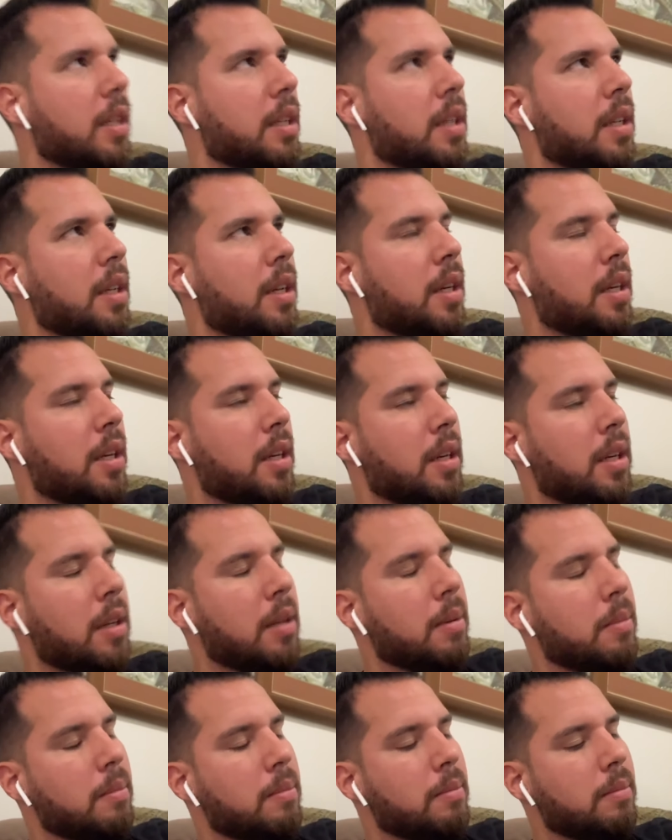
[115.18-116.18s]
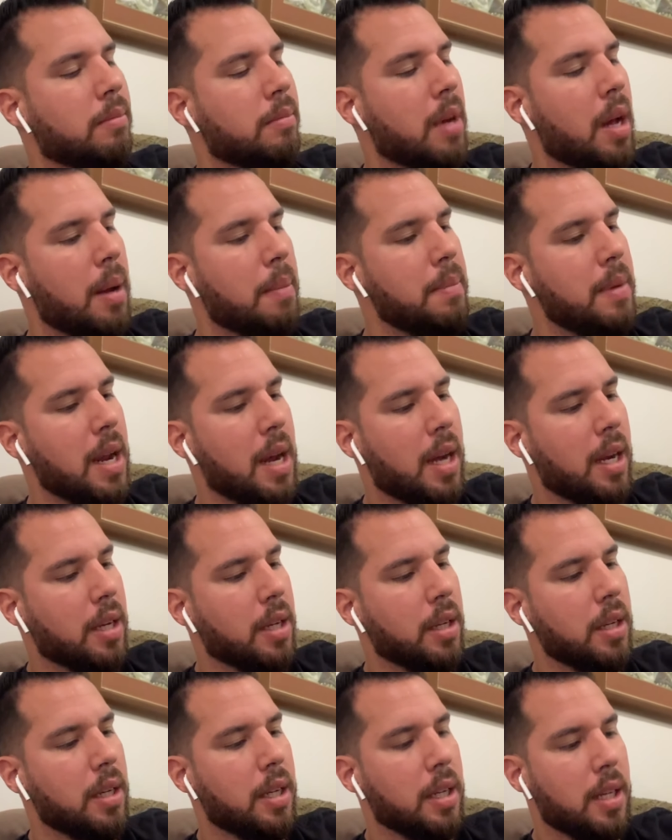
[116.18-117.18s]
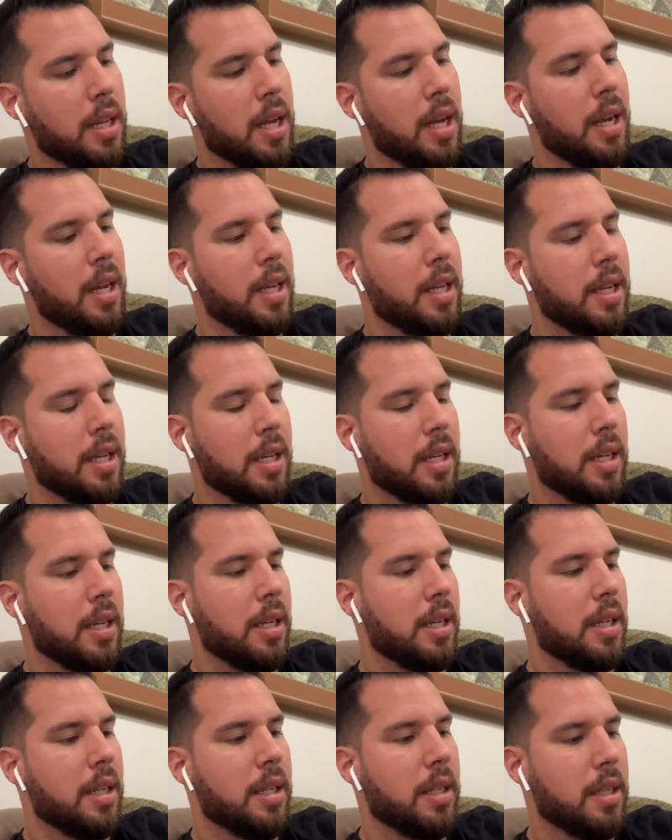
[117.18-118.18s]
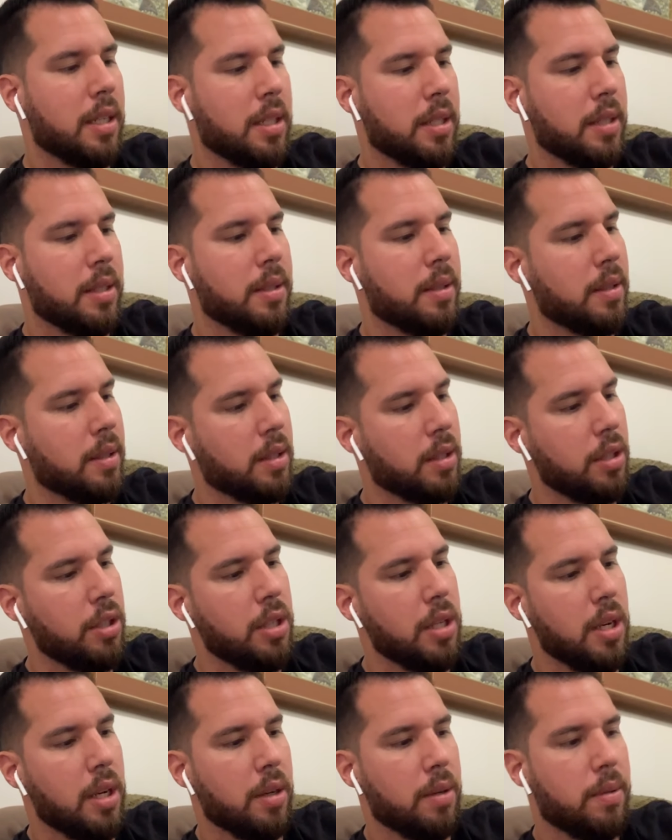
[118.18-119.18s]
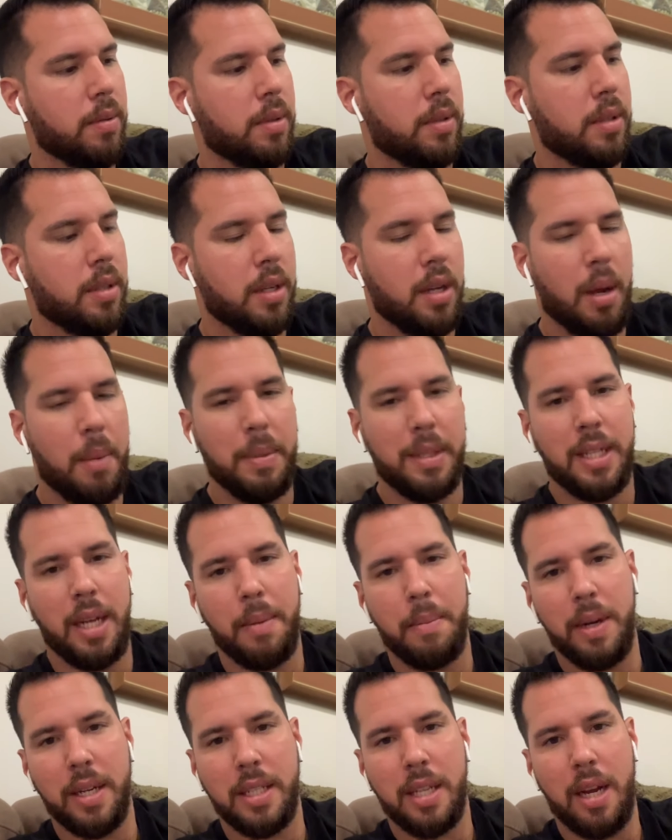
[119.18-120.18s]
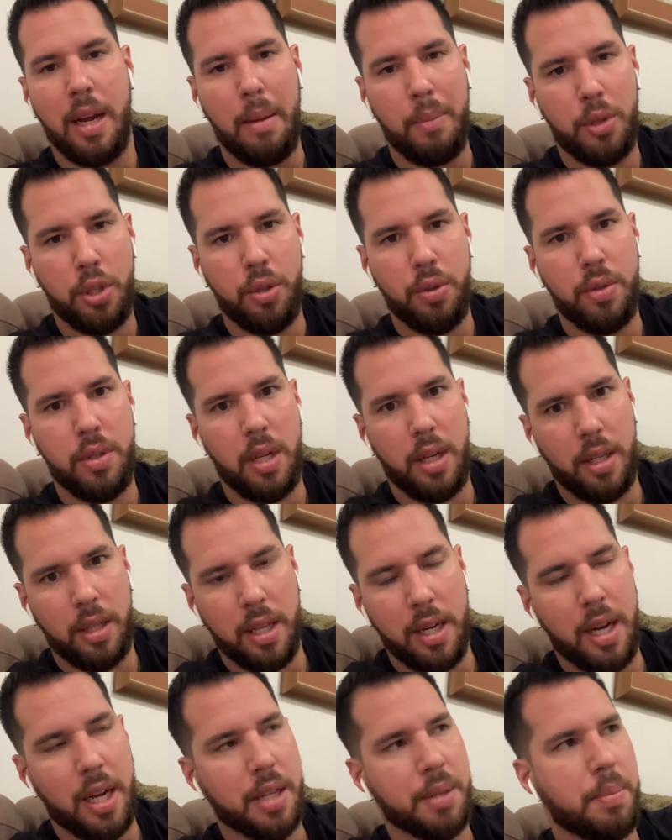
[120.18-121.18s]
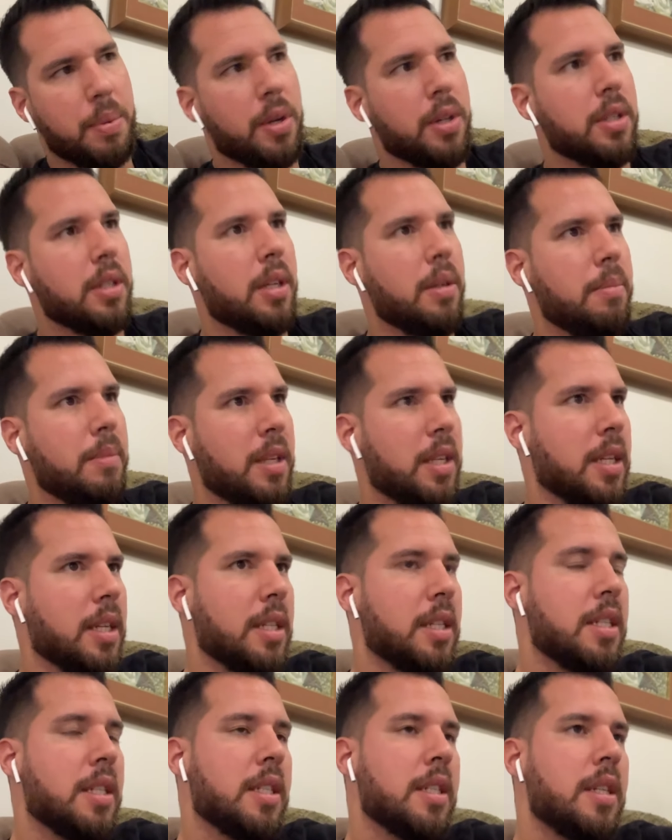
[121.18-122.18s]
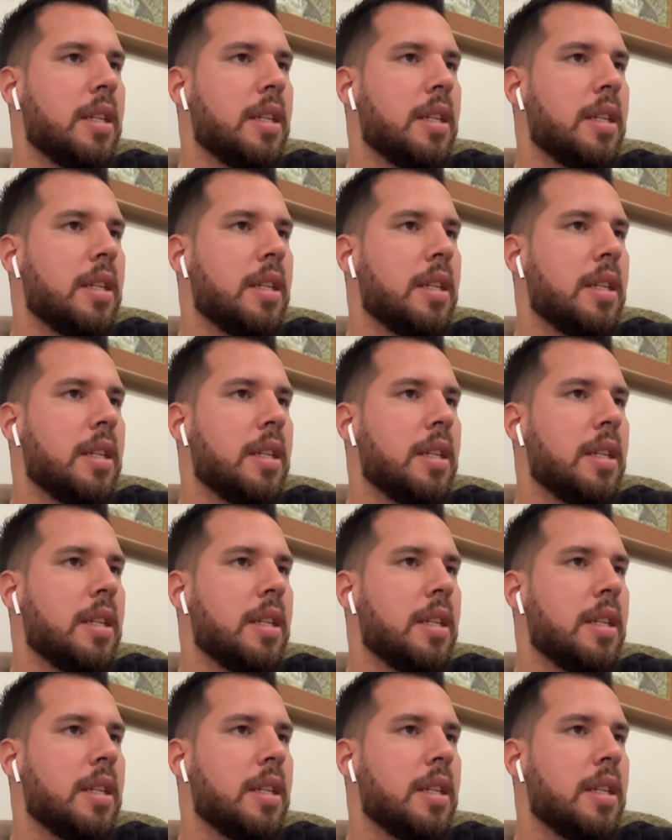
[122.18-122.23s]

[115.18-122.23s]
Um, I'm not gonna like, uh, you know, I'm gonna take my time choosing the next person, because